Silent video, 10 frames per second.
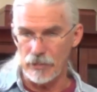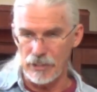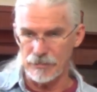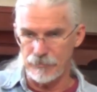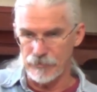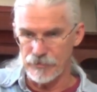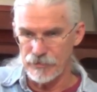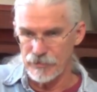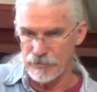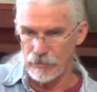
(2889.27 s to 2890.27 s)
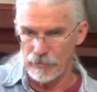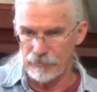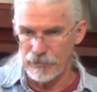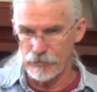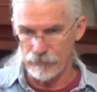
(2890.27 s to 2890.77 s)
Gospels. This is the only
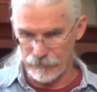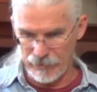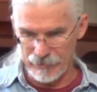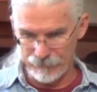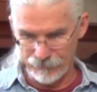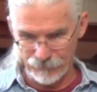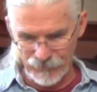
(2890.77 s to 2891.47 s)
place you find it.